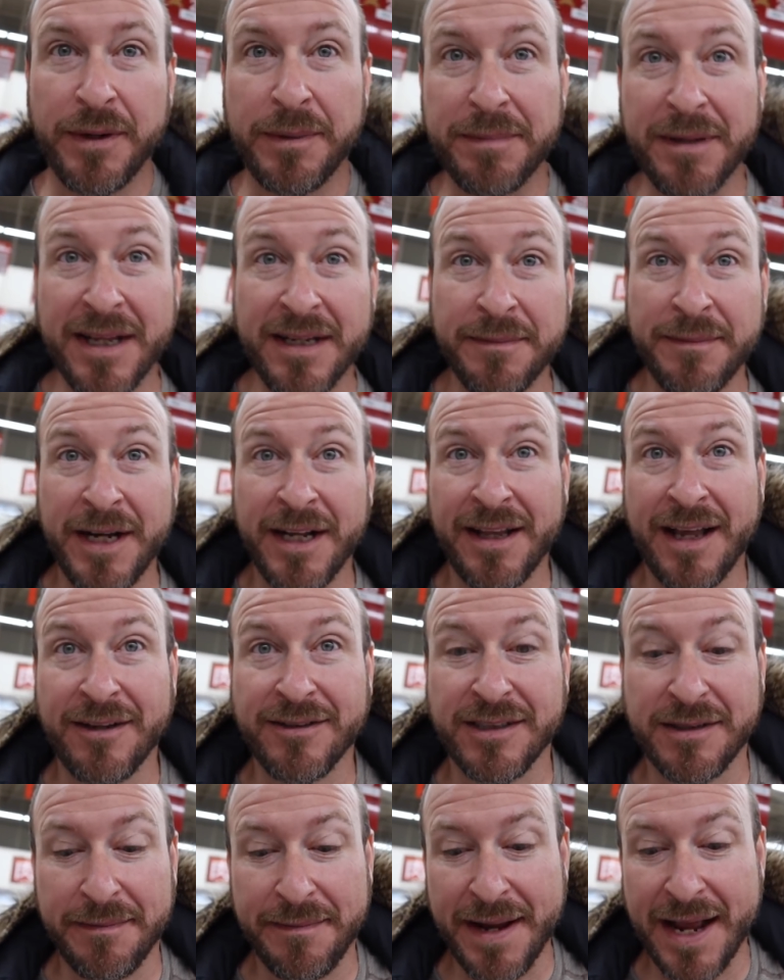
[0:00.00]
We plan to mail
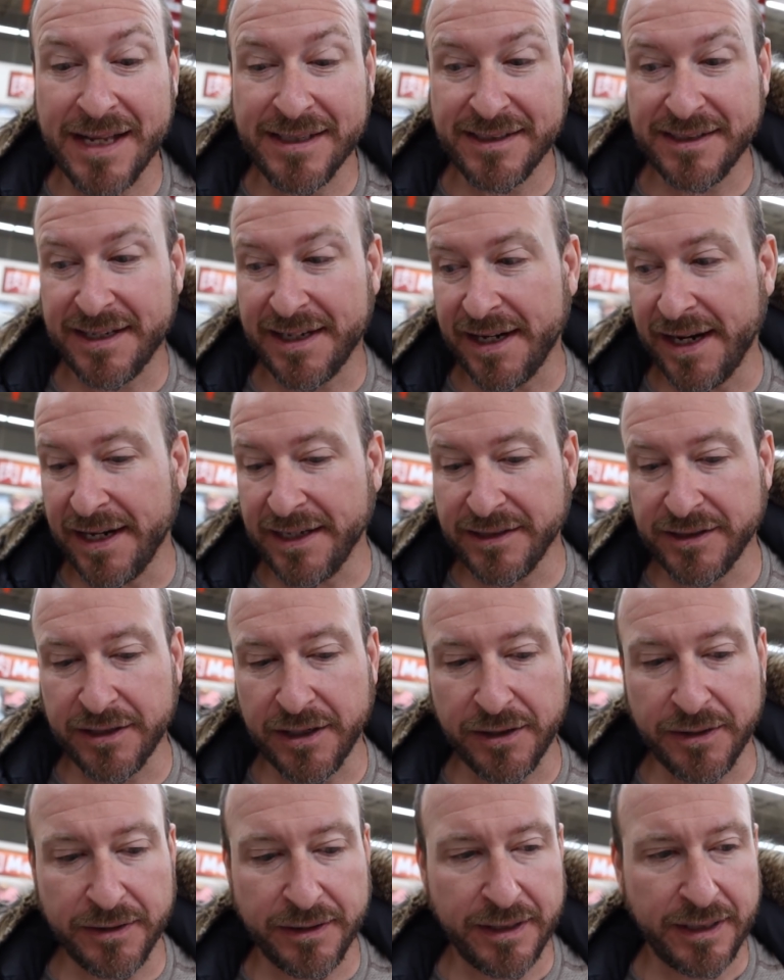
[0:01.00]
out some masks today,
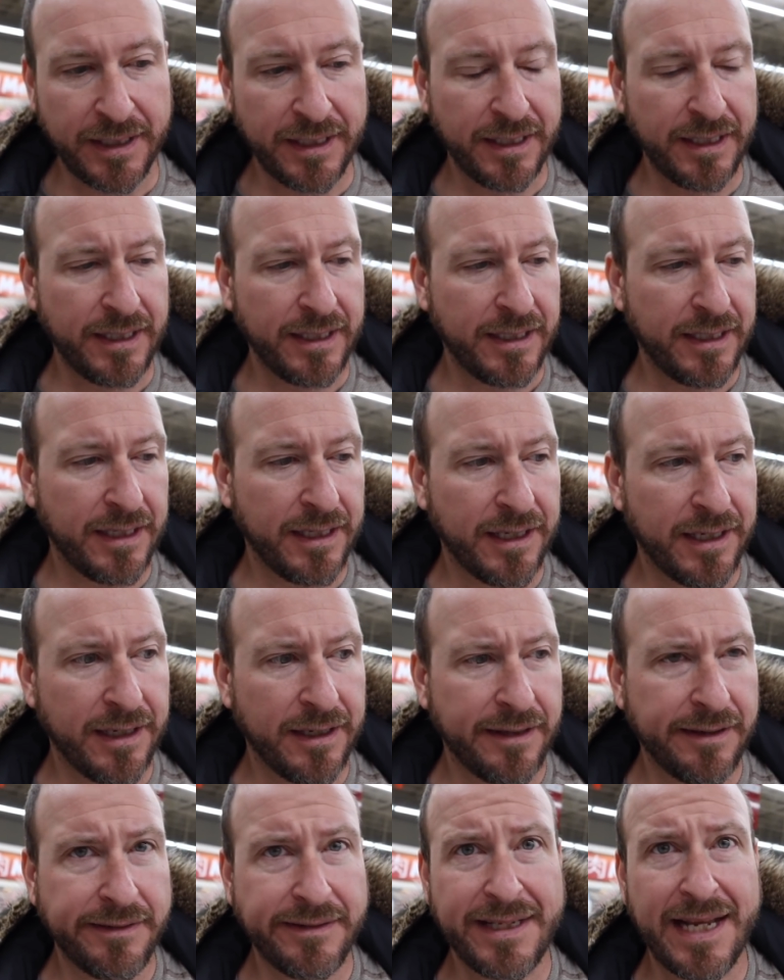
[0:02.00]
so
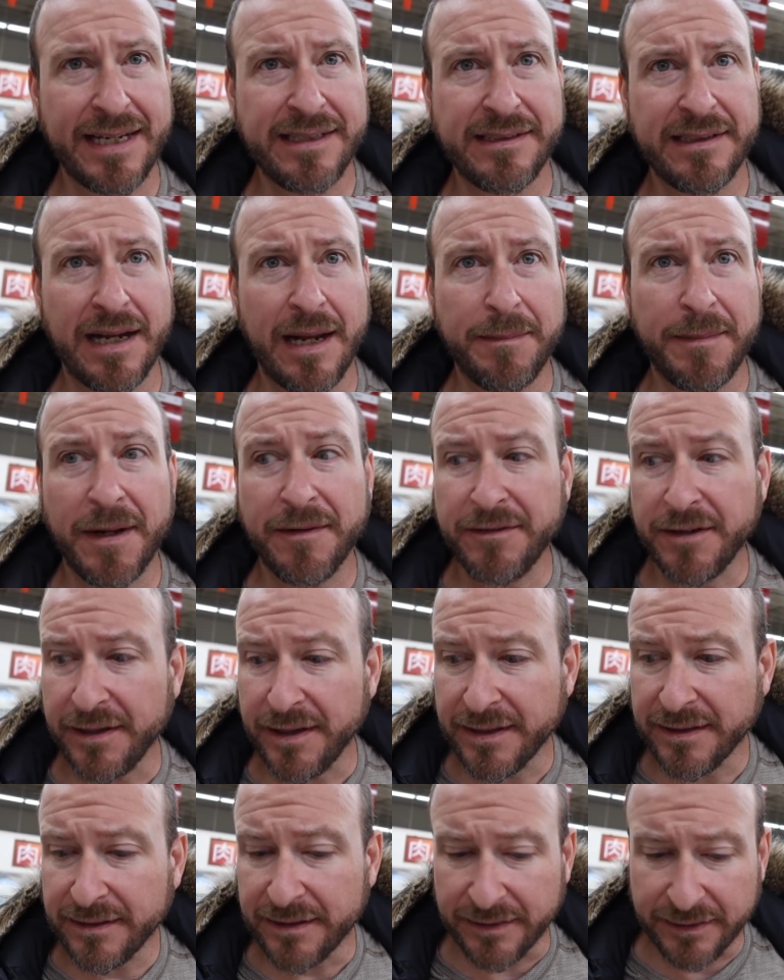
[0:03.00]
uh, next stop after
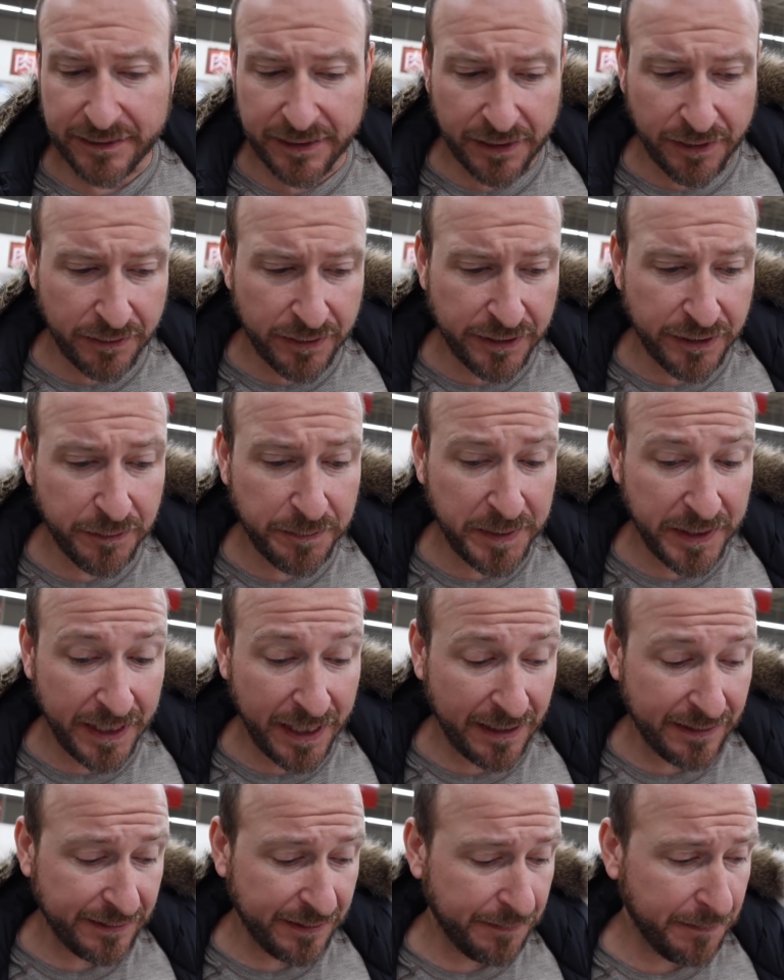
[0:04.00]
this is to go to U
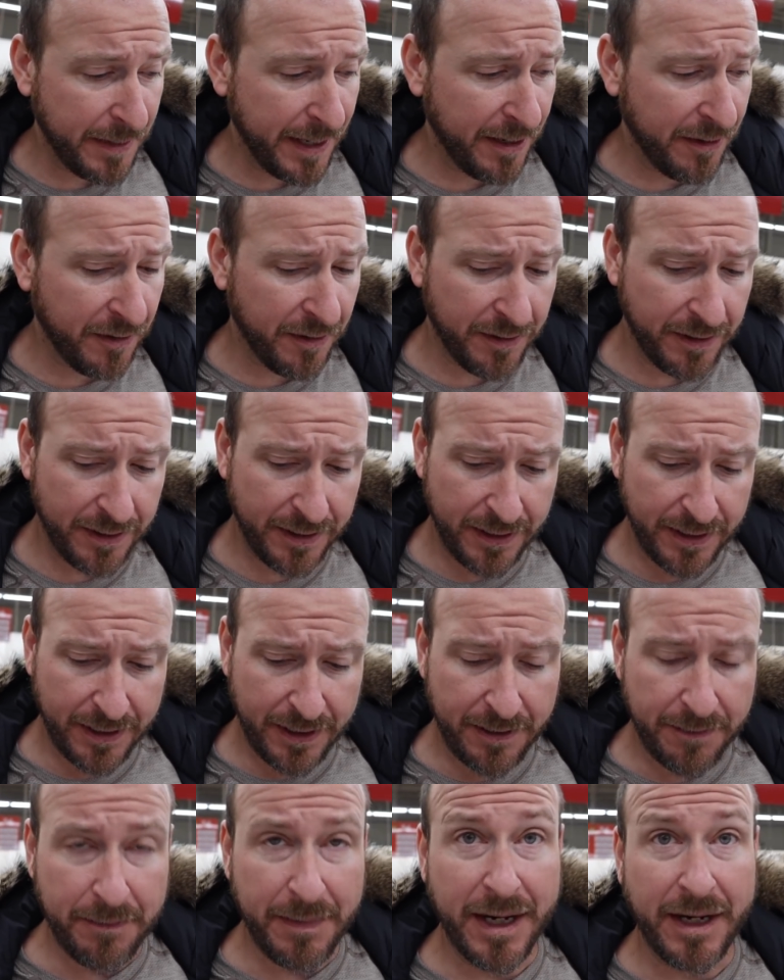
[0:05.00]
P S and mail
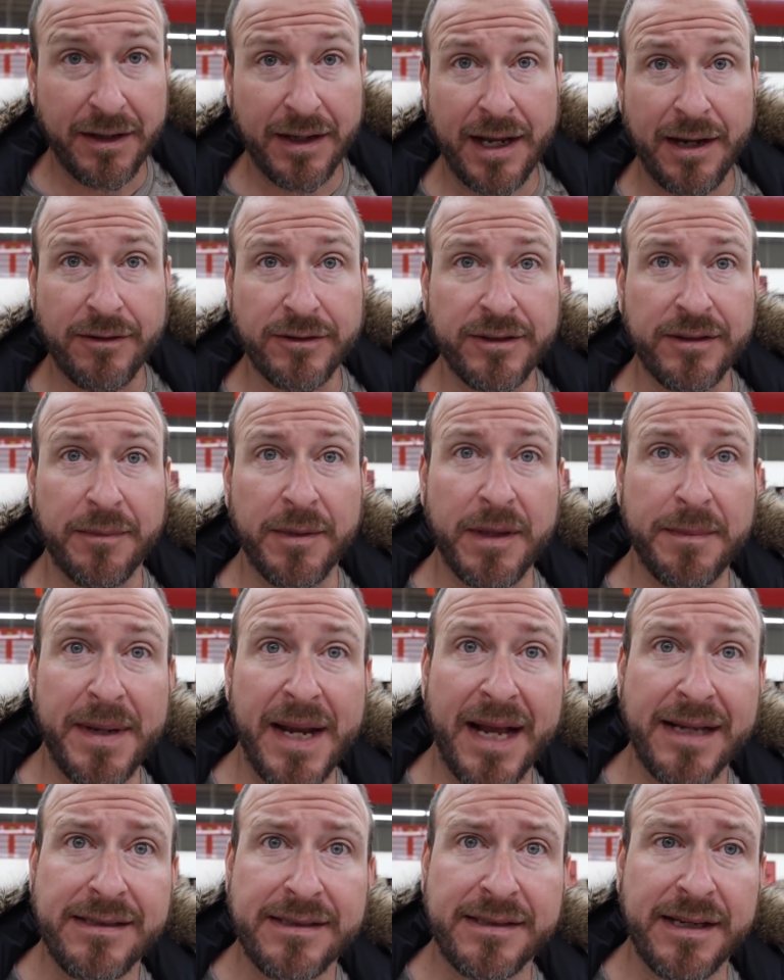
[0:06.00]
mail out some of the
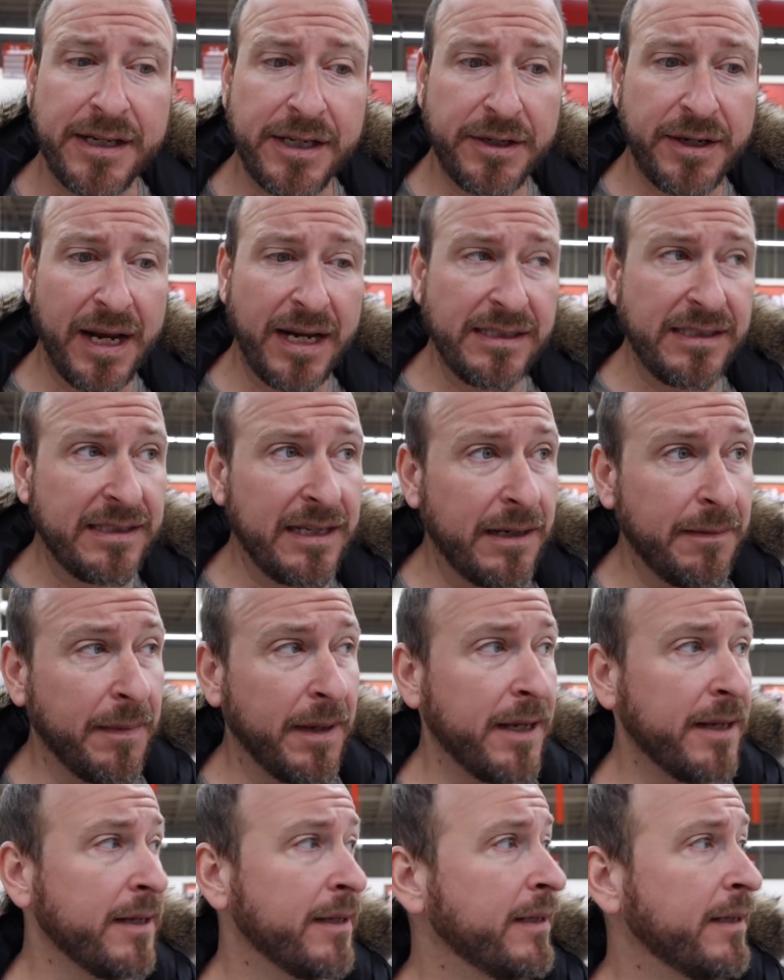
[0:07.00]
masks that you guys sent me.